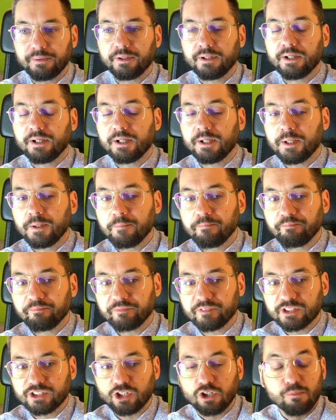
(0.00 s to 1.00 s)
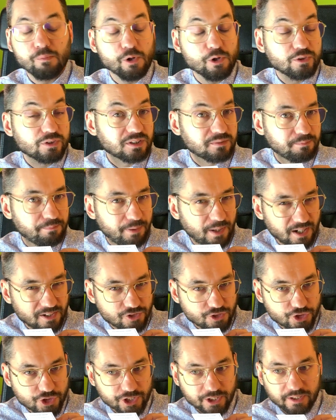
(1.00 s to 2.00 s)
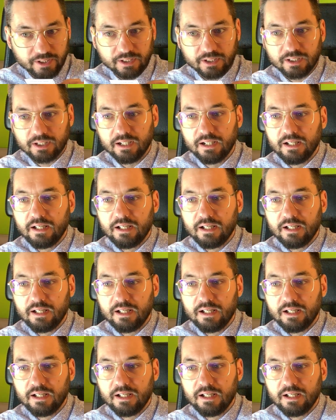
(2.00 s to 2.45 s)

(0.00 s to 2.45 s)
It's almost pungent.